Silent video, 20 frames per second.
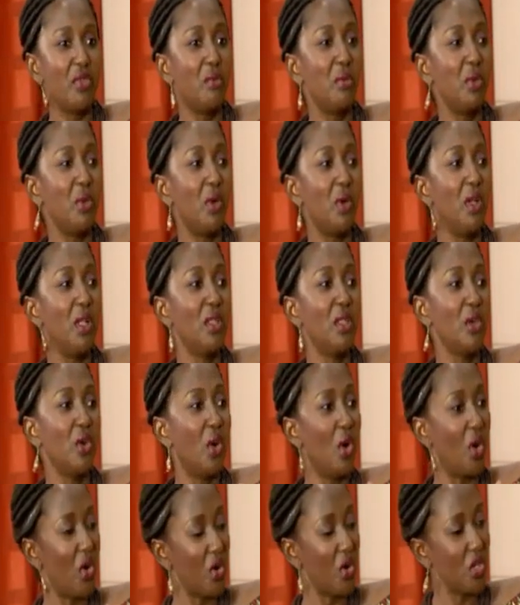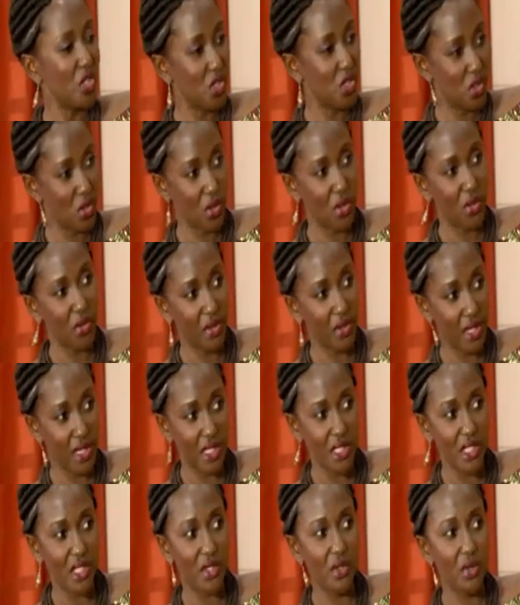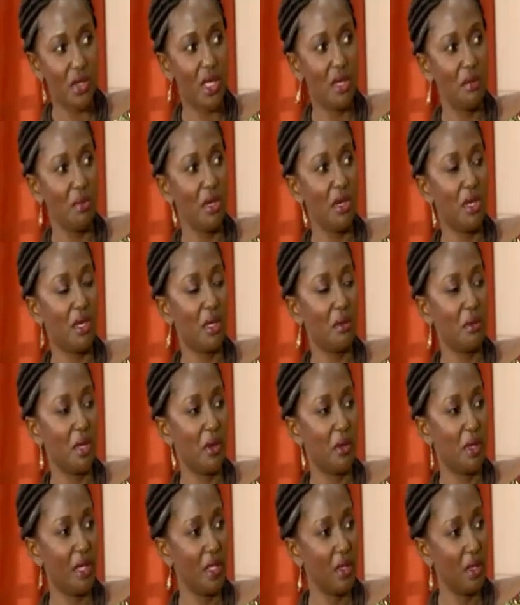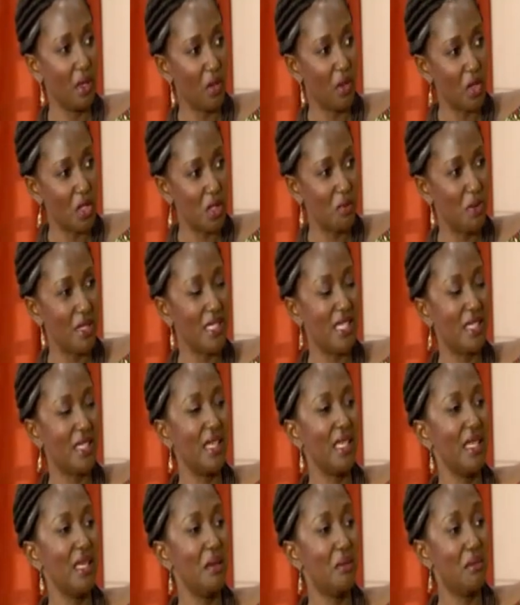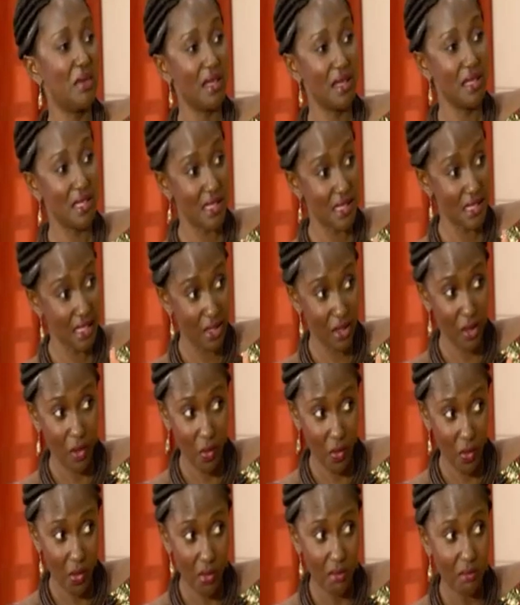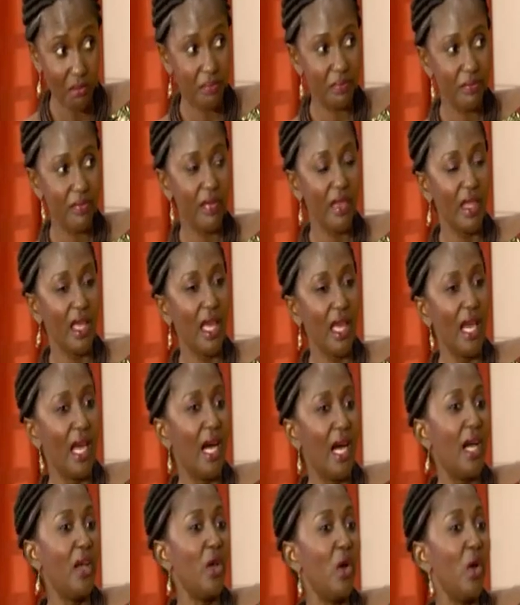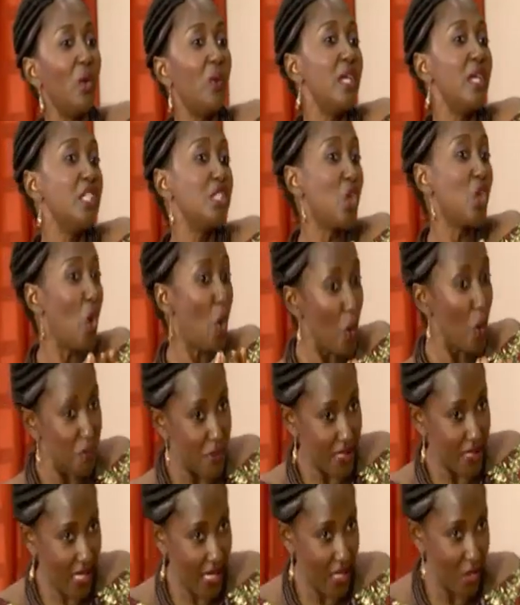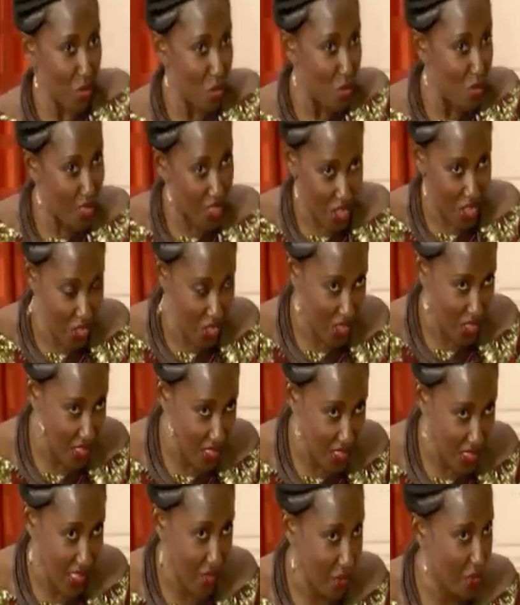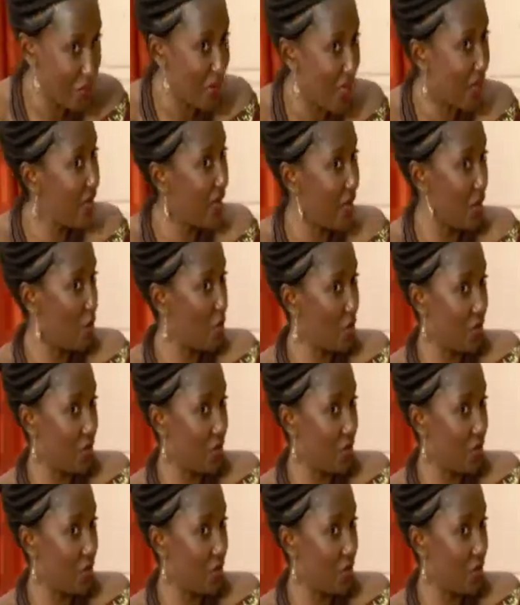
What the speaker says: And from so all the horror that. Stories you keep hearing about in-laws, particularly mothers-in-law, I always hoped and wished I would marry an